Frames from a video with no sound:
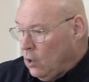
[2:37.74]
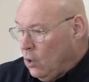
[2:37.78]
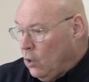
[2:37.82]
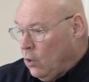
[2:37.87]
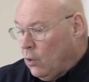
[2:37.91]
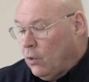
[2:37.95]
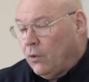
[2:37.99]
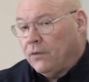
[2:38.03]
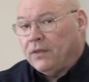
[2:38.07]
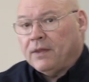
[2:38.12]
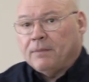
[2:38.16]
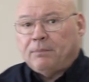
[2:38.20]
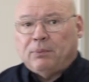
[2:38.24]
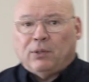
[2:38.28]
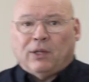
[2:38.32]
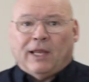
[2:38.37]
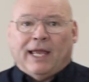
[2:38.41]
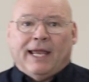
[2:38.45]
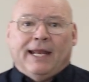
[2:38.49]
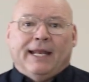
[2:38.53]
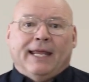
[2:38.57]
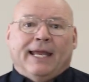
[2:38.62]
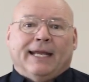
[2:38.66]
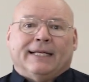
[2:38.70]
or the
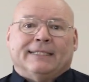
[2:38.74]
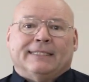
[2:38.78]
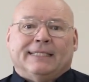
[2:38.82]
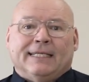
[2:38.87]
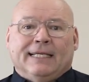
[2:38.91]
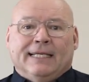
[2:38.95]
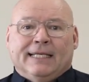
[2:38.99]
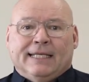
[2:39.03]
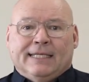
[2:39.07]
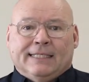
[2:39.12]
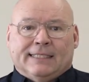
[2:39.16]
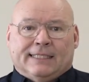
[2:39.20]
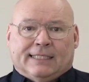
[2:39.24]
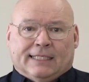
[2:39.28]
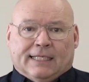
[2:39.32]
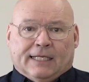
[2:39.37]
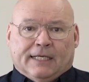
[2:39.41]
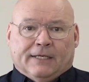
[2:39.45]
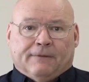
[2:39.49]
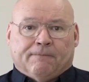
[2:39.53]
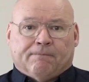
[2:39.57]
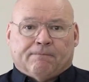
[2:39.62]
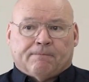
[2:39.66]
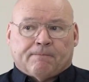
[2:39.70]
PLANEX
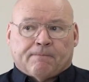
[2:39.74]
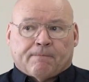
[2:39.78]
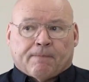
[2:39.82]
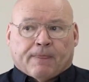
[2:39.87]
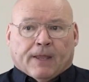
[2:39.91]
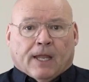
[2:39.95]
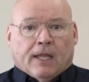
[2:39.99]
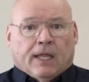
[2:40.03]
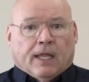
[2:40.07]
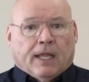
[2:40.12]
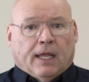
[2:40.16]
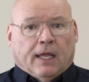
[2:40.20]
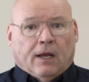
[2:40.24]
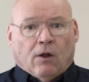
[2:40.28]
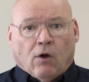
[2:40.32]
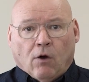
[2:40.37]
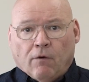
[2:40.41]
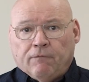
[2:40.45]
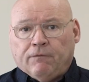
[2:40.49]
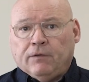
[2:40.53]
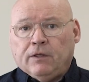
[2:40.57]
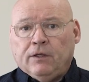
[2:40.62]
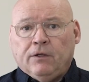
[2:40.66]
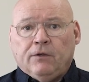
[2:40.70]
EZ. And
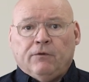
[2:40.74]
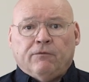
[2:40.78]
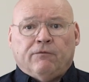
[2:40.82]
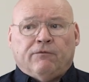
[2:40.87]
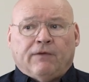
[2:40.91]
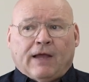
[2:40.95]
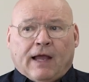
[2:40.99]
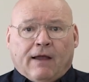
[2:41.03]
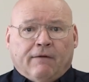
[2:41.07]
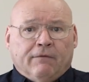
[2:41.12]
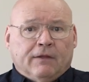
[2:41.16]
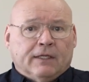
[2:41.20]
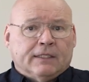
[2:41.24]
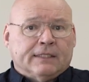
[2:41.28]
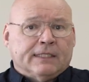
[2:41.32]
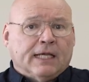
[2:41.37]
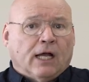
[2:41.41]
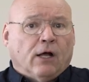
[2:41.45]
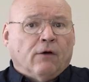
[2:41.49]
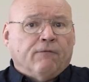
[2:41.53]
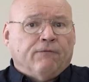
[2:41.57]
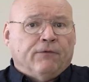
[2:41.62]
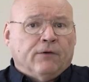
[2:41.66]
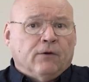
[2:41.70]
hopefully you found this
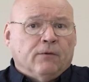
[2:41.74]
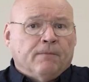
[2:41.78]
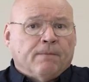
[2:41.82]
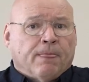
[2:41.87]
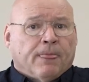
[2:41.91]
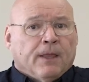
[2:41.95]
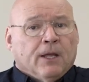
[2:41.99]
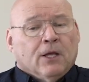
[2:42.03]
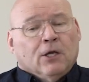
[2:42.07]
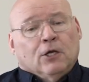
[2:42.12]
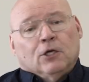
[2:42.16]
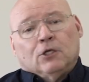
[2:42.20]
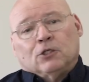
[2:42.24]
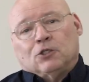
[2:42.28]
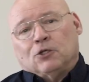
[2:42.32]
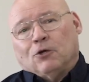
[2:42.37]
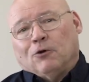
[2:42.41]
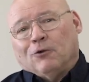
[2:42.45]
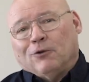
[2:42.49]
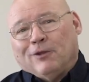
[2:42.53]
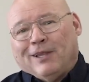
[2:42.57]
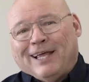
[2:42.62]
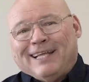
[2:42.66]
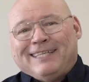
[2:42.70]
helpful.
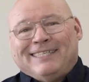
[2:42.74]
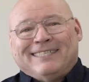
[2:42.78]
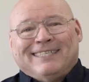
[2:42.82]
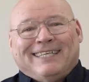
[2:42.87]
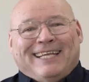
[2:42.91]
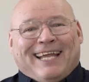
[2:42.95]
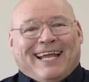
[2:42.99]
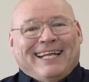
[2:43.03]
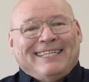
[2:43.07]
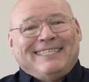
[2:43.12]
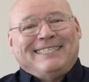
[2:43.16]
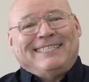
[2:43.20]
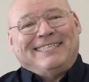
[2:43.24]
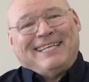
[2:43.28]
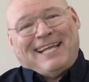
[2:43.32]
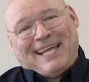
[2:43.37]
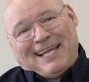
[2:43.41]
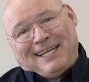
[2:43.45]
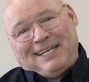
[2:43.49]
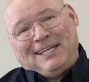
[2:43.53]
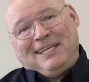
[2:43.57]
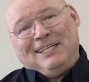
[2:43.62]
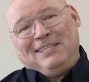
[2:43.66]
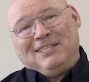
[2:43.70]
So let's get
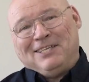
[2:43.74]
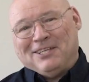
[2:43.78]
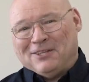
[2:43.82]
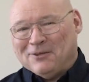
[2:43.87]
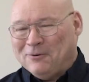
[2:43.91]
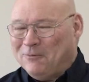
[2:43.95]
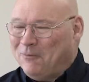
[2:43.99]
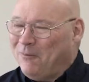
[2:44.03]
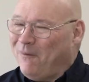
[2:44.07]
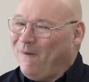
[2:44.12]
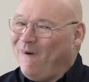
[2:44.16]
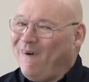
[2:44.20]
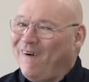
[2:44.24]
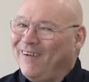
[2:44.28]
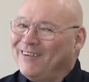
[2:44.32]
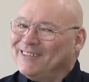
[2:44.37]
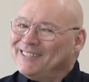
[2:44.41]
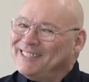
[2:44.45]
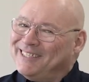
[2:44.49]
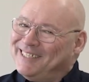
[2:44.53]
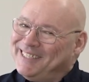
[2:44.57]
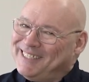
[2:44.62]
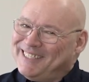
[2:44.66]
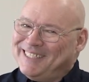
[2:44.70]
sanding to the
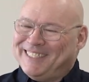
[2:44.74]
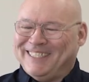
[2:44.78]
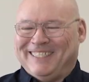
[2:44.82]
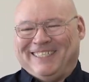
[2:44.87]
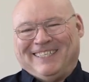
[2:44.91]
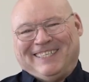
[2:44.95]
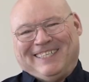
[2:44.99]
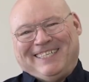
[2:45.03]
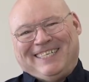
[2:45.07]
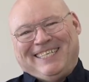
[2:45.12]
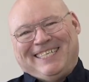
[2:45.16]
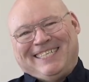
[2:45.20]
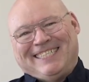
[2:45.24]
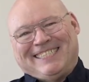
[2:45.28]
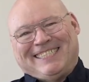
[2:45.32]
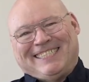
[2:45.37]
walls and the ceiling.